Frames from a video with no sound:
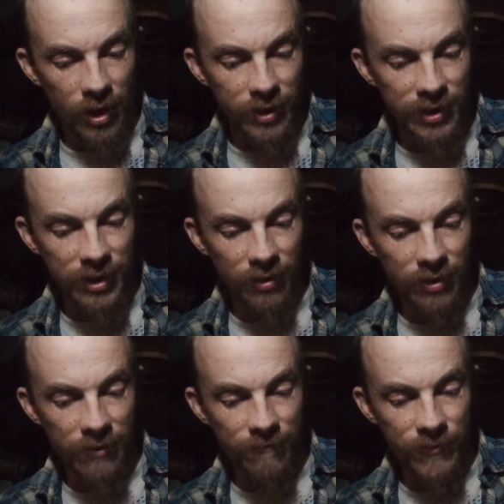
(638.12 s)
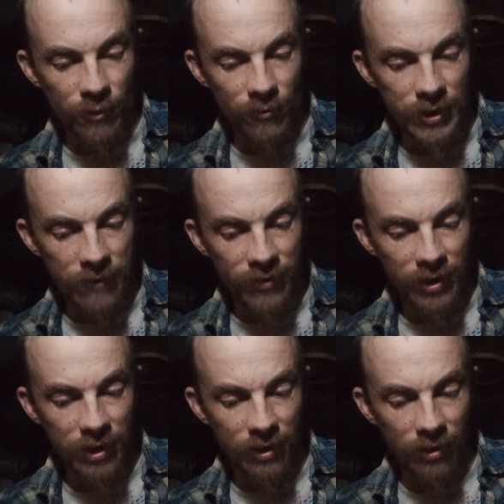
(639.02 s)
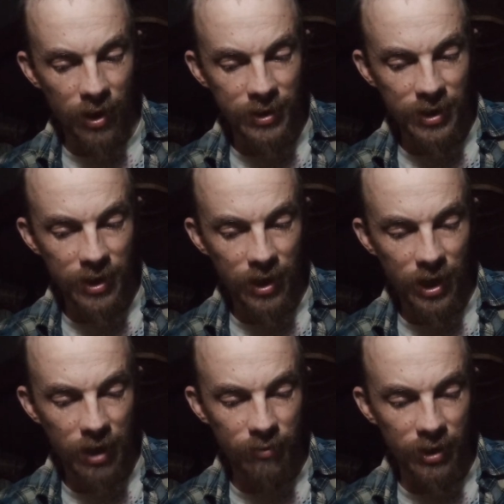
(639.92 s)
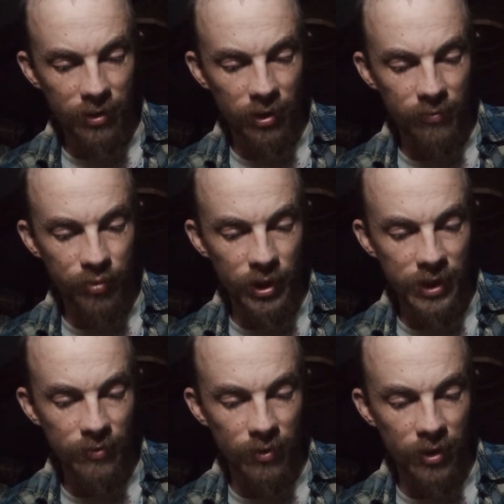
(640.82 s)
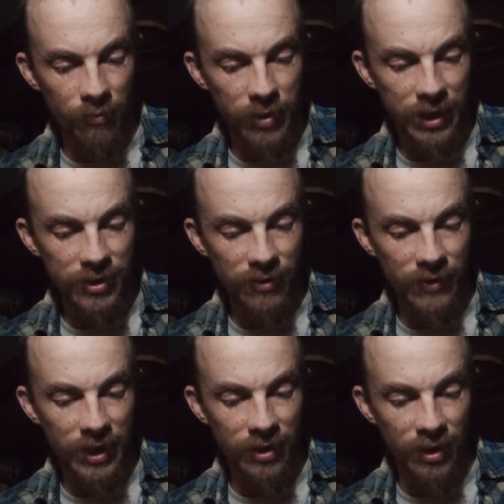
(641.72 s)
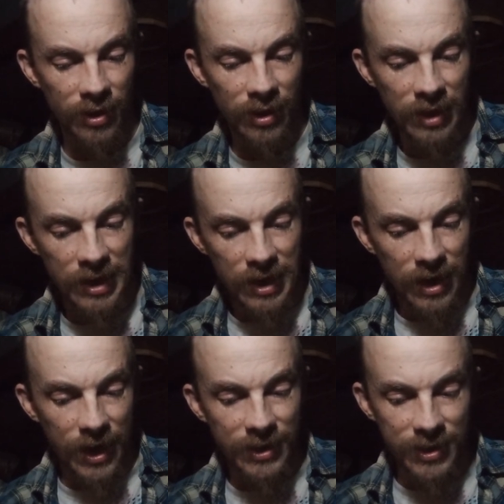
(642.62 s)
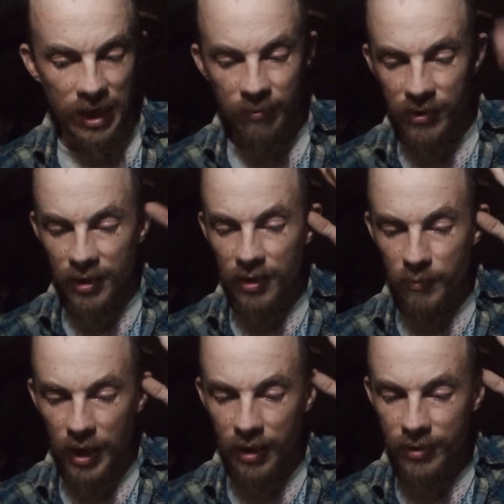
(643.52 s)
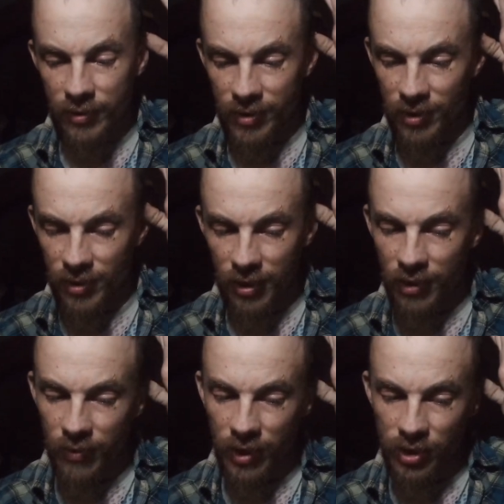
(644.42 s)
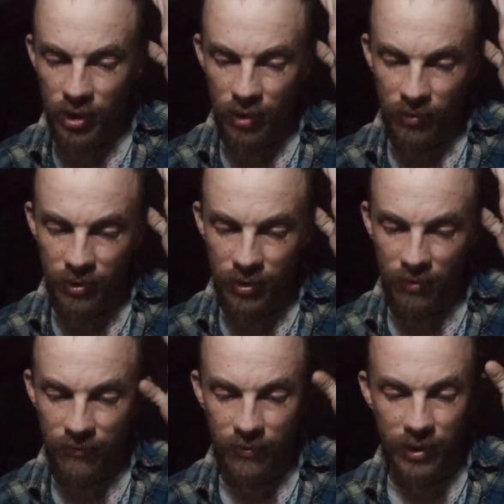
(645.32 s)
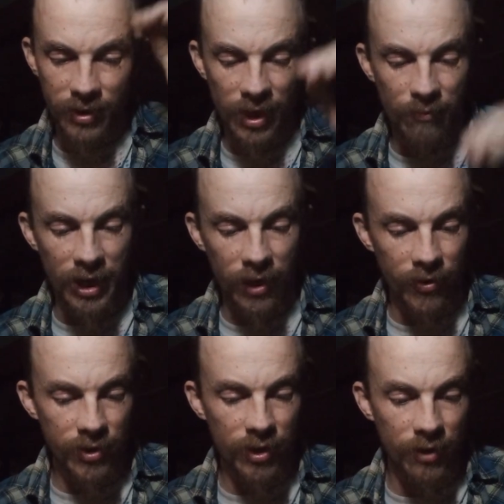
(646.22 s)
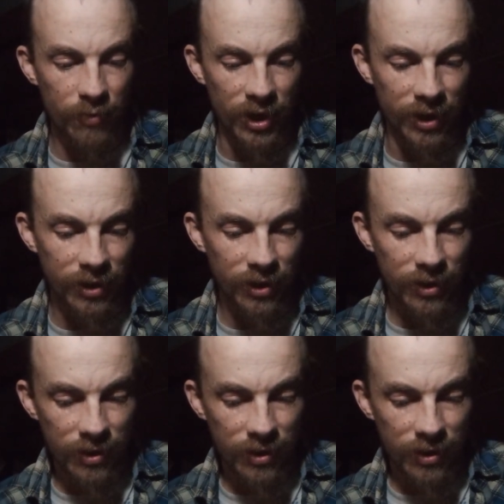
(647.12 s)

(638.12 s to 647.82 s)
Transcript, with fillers: Still confused after getting lost in a hamlet called Breezewood in Pennsylvania, I stopped there to ponder the drug question with two freaks I met on the turnpike.